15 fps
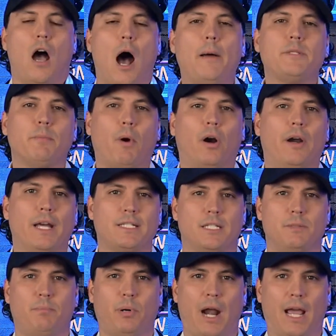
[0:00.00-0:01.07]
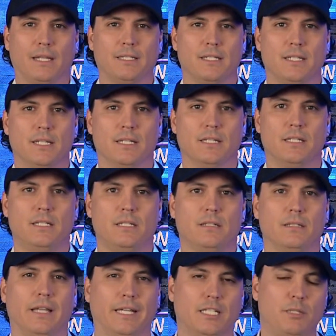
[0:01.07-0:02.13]
OptumRx's practices,
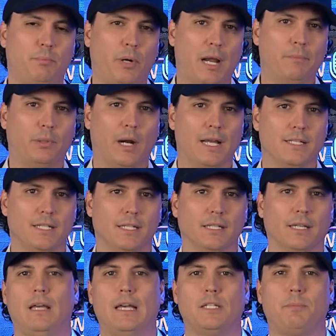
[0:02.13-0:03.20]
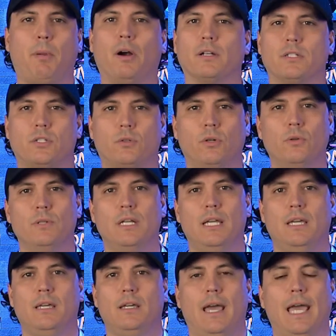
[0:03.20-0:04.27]
like spread pricing, has sparked
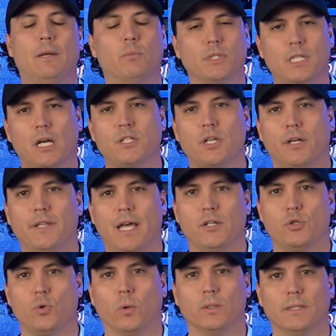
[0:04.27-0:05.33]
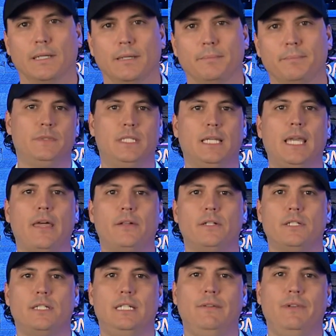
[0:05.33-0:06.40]
scrutiny, and we'll touch on that shortly. Together,
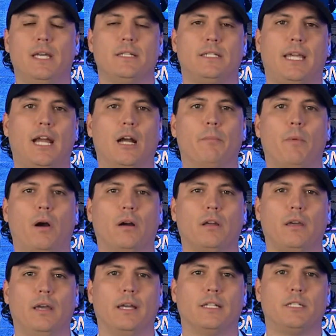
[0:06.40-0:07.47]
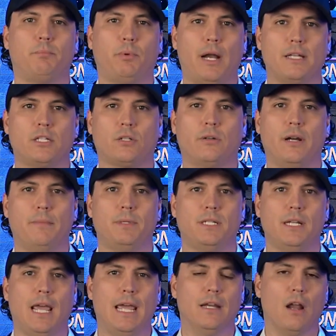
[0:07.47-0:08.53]
CVS Caremark, Express Scripts,
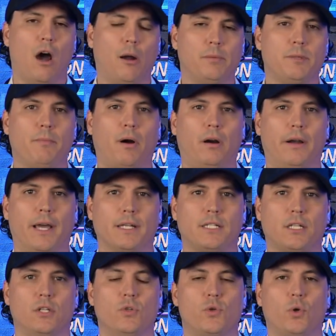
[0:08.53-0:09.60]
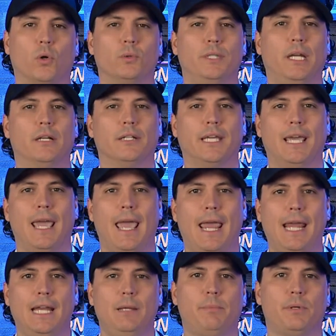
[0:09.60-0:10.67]
and OptumRx control nearly
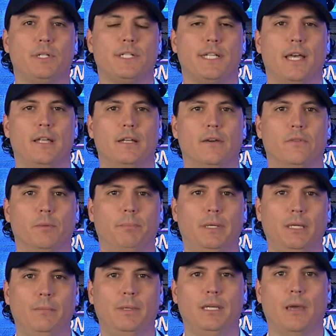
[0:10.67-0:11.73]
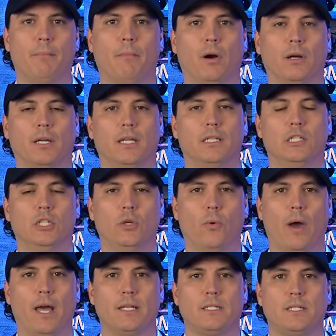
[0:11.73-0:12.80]
80% of the PBM market in the
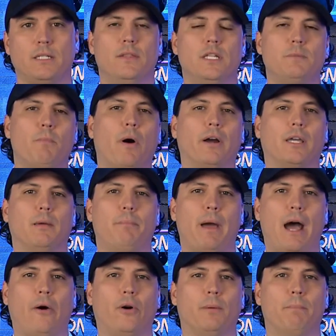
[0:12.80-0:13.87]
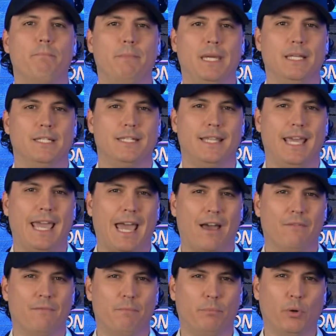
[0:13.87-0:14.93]
US. This market power means they
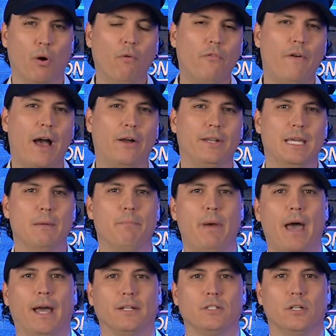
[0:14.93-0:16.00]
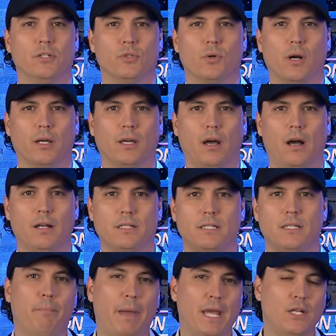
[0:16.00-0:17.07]
have profound impact on drug
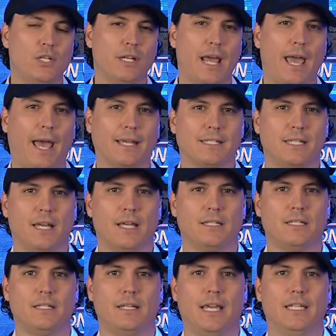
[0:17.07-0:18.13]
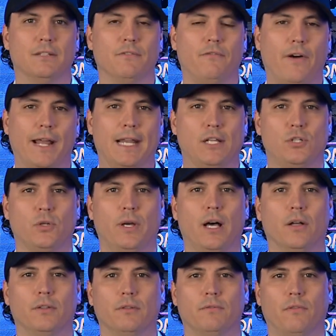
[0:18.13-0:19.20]
costs, patient access, and the financial
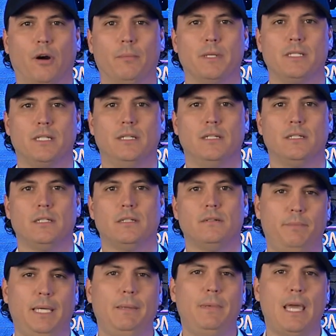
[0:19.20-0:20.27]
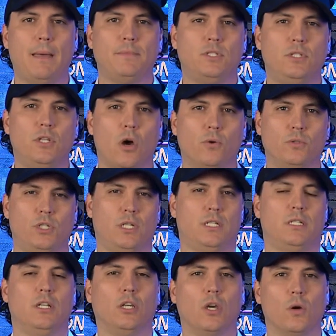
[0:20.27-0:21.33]
health of pharmacies. PBMs don't
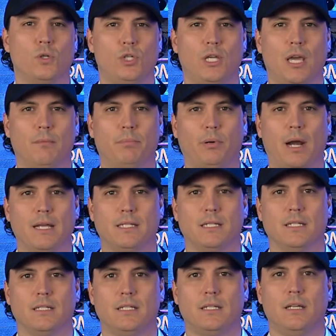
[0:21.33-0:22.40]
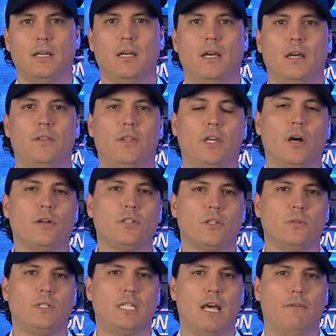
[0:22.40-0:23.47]
just negotiate prices. They also
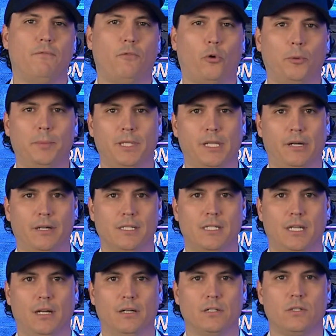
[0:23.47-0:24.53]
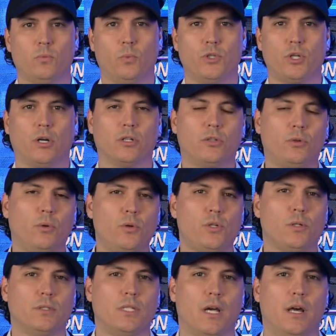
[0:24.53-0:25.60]
set formulary tiers, which are
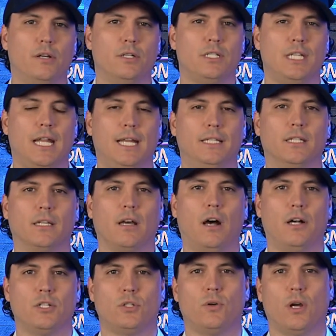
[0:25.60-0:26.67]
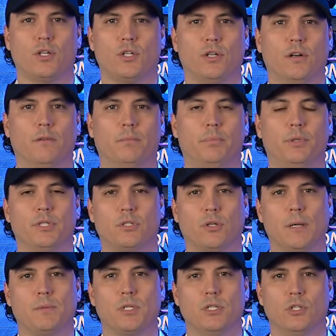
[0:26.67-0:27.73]
crucial to understanding the cost structure of
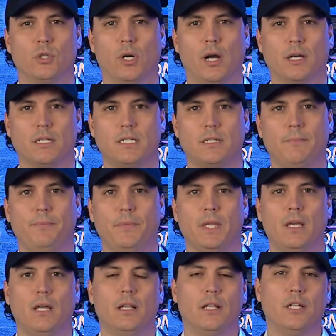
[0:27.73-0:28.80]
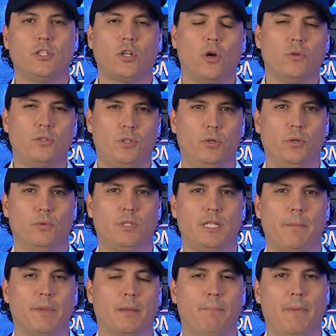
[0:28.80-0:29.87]
prescription drugs. Let's go through
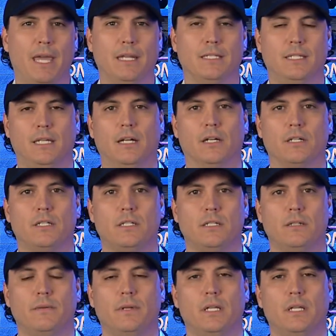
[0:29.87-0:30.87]
some of the main tiers.